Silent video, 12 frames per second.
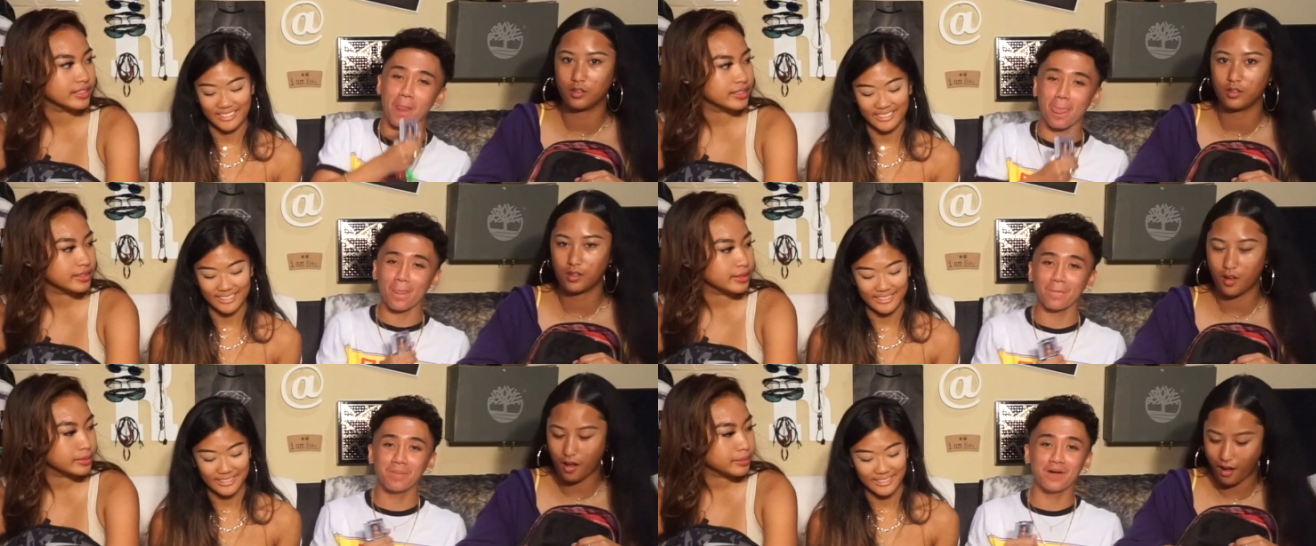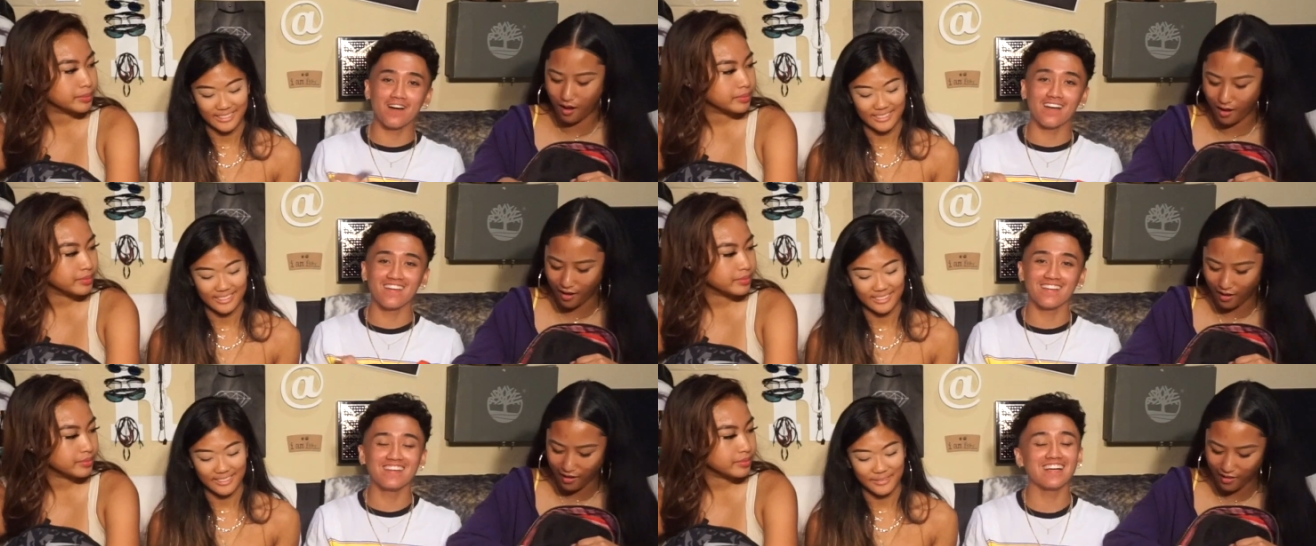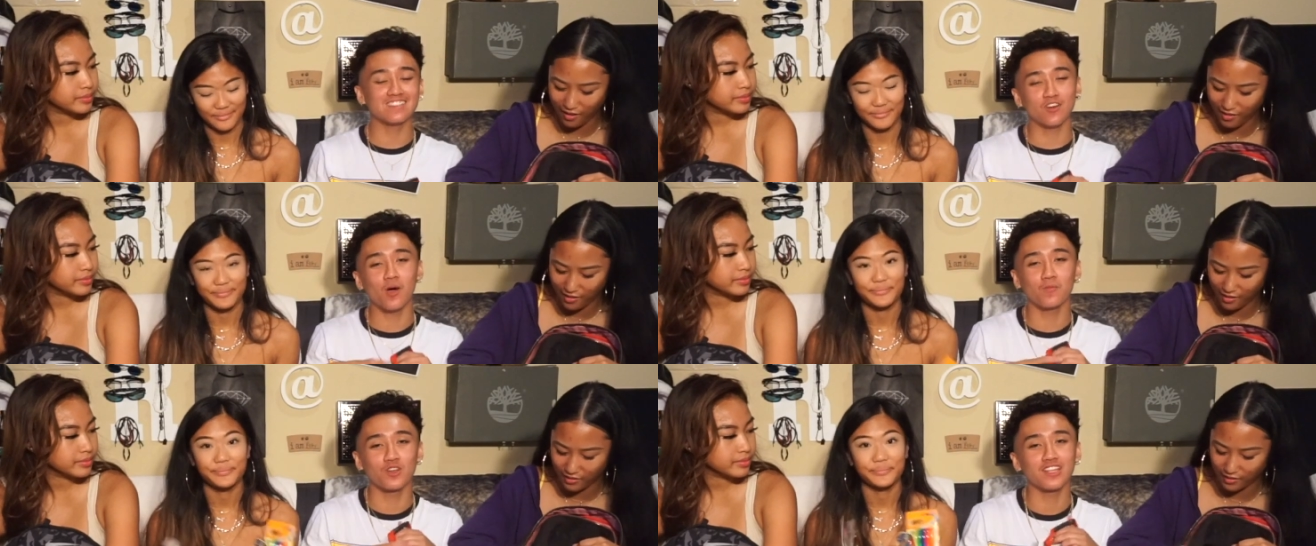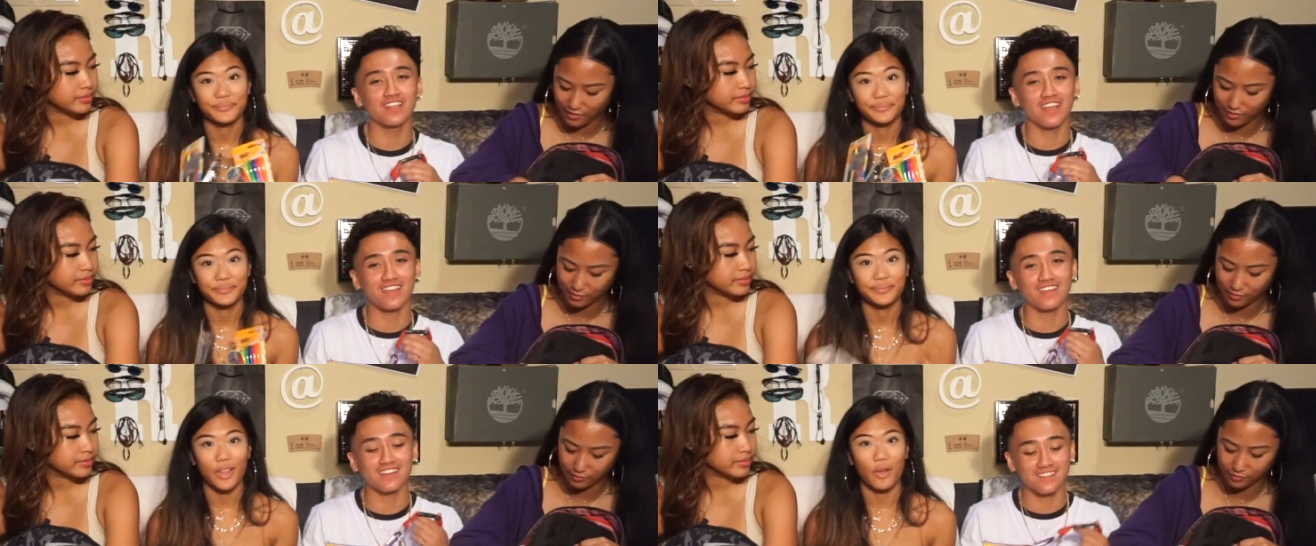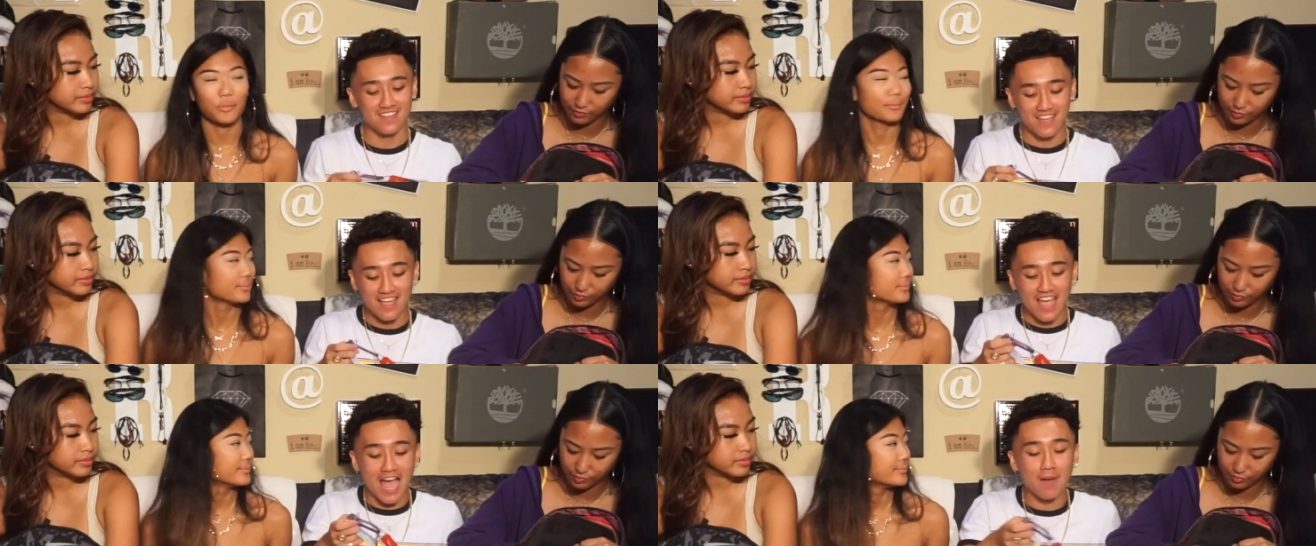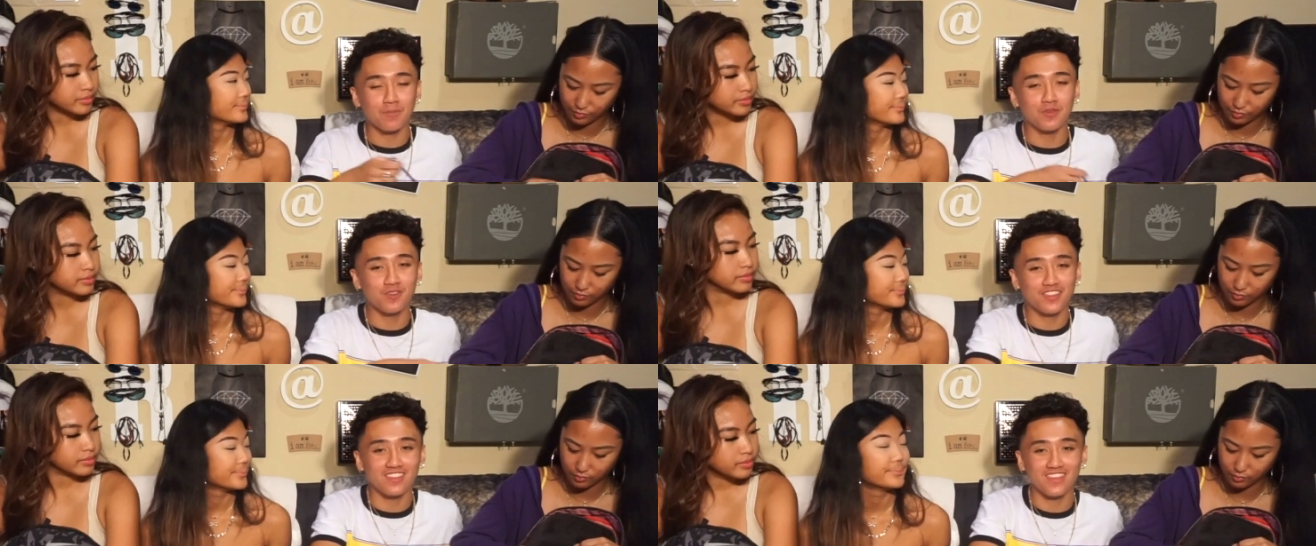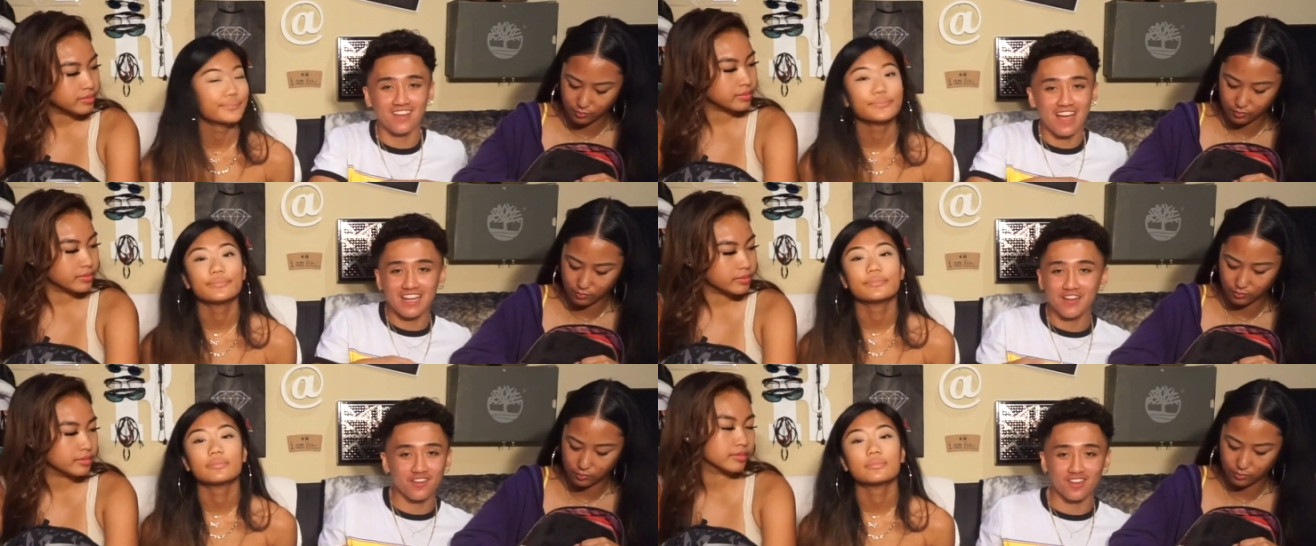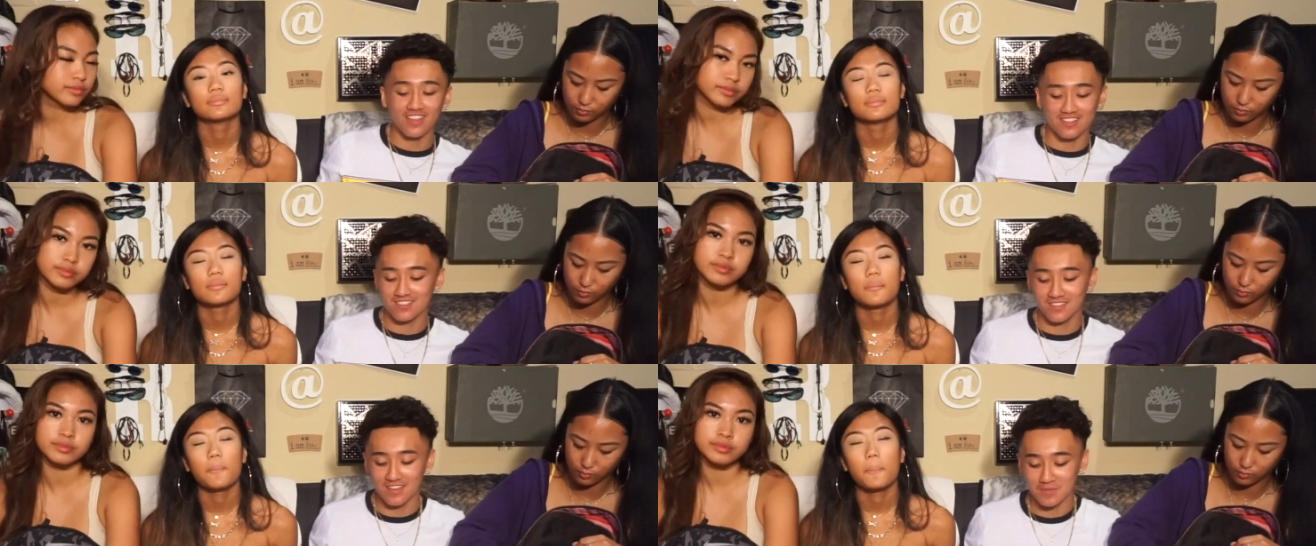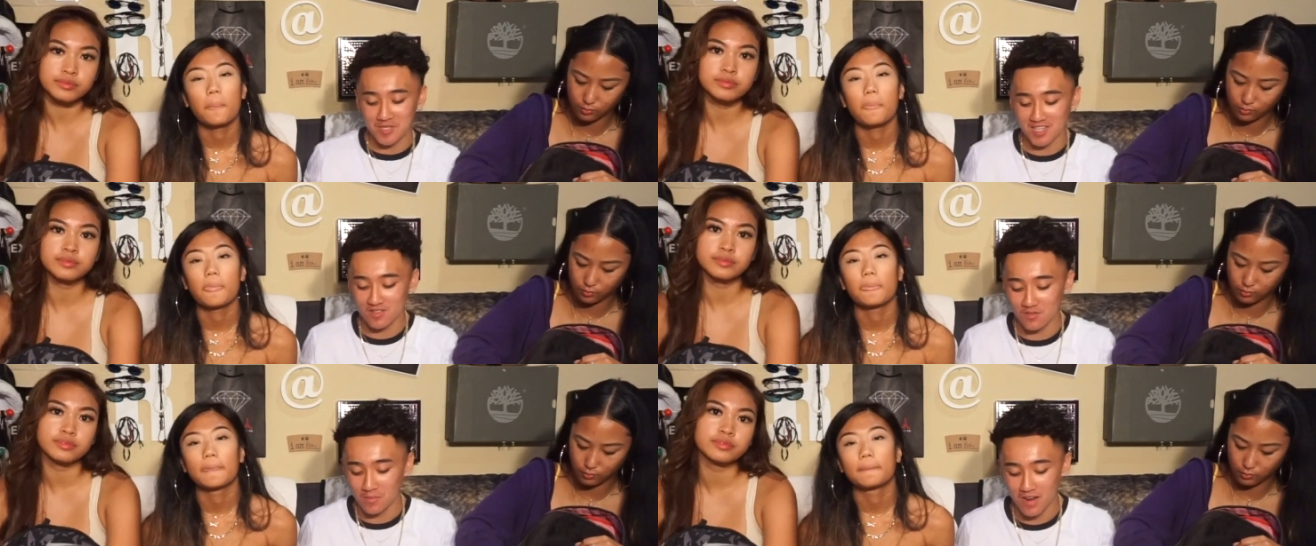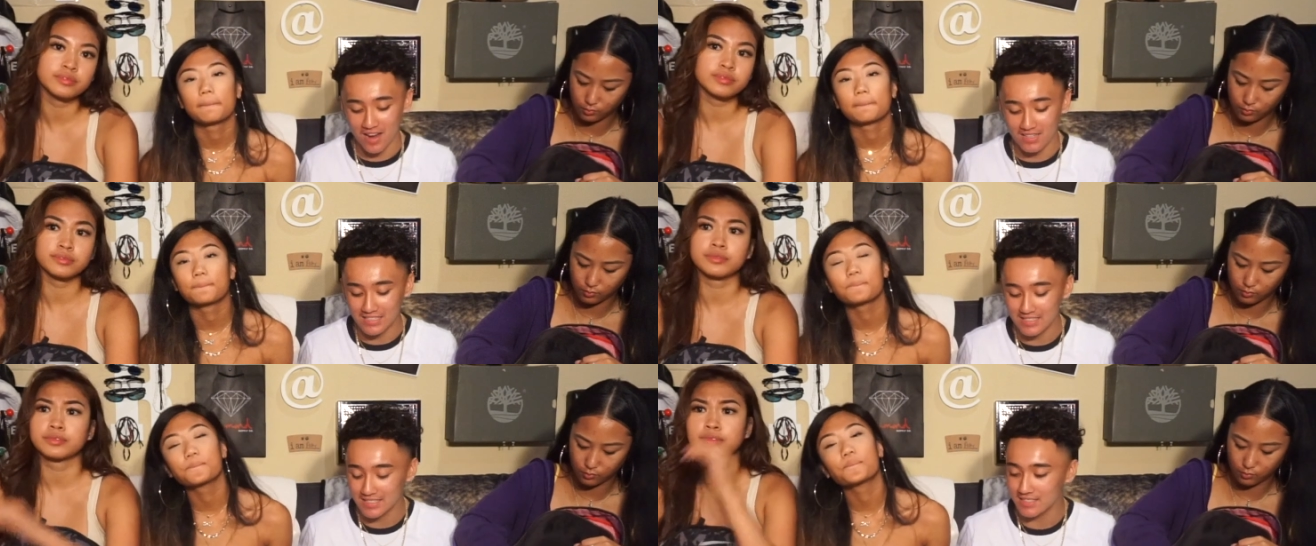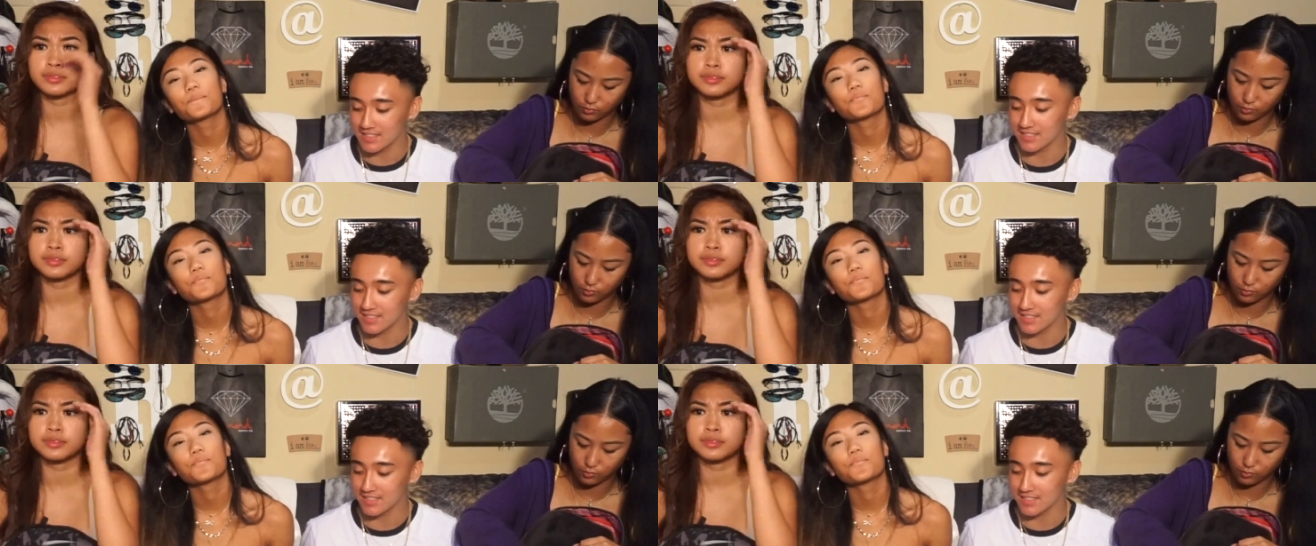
Speaker 1: it. But uh -huh. you guys know I'm really like happy with it. I never like obsess over my IDs.